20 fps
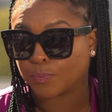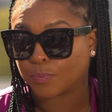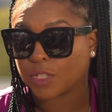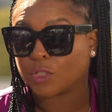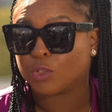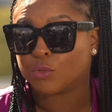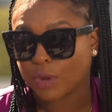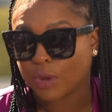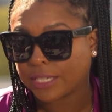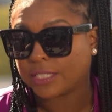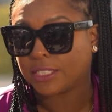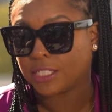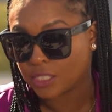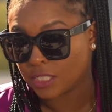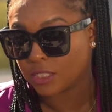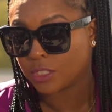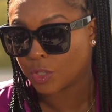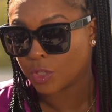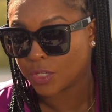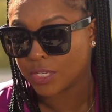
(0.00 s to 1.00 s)
directly
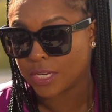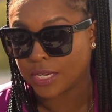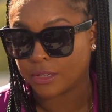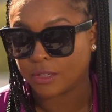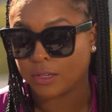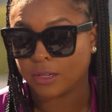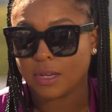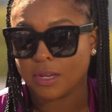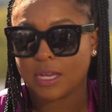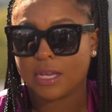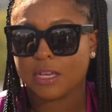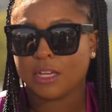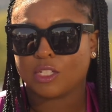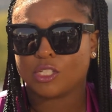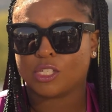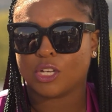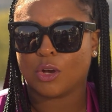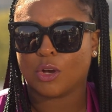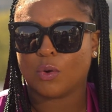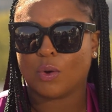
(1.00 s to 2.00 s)
to the Creator.
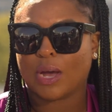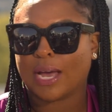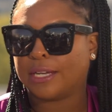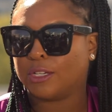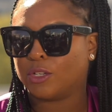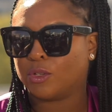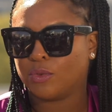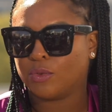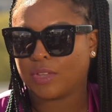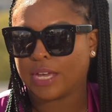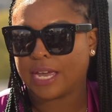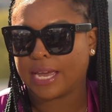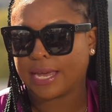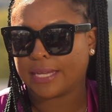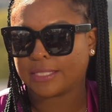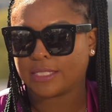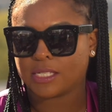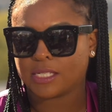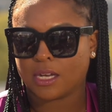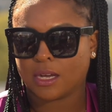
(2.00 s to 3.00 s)
So I do
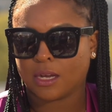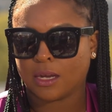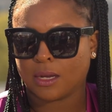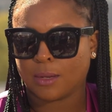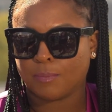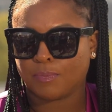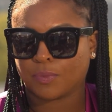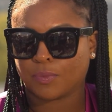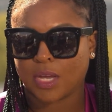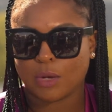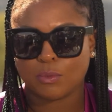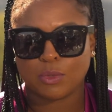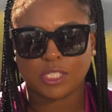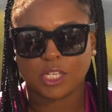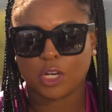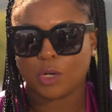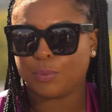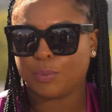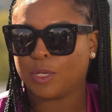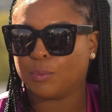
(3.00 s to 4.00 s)
that. I would
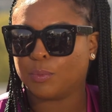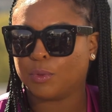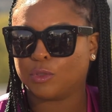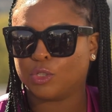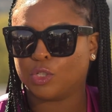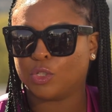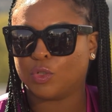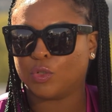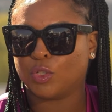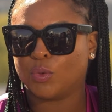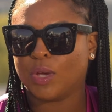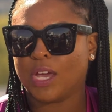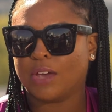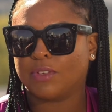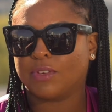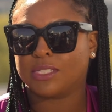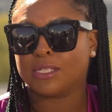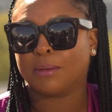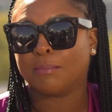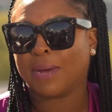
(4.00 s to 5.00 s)
tell people too,
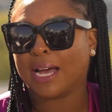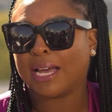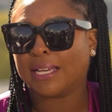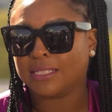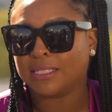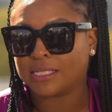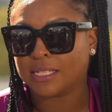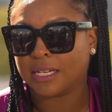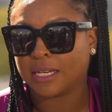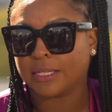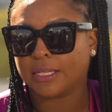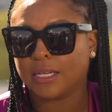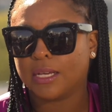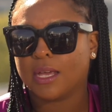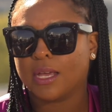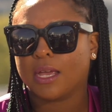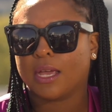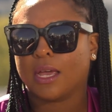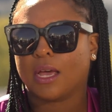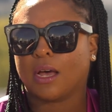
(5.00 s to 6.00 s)
it's a mindset.
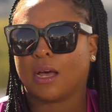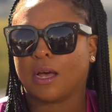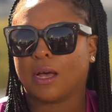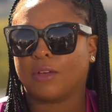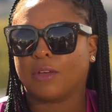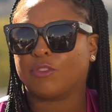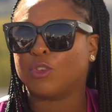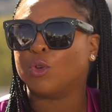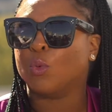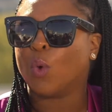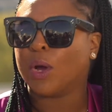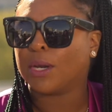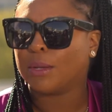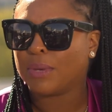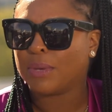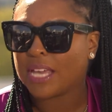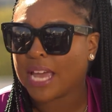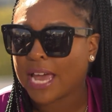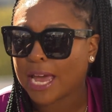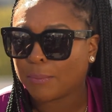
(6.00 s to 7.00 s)
If you want to
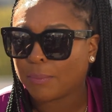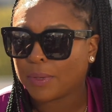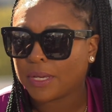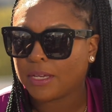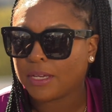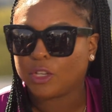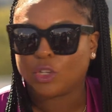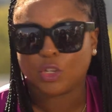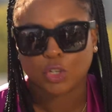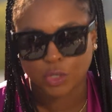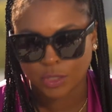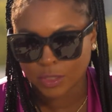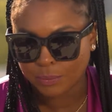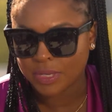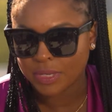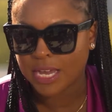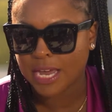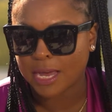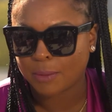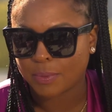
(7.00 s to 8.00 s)
be happy, you're going to
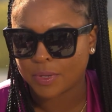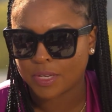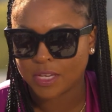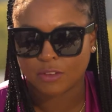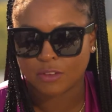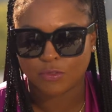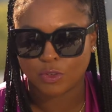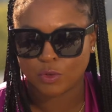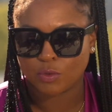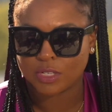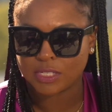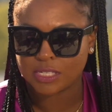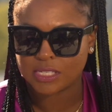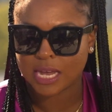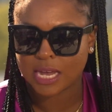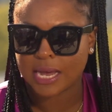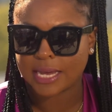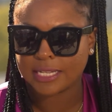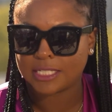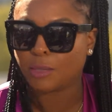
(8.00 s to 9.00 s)
be happy. If you
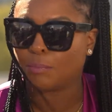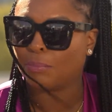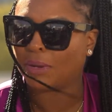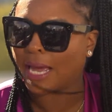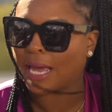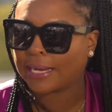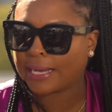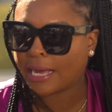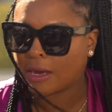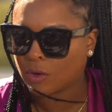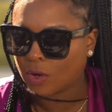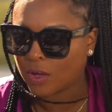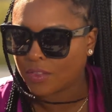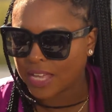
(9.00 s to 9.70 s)
decide to block out all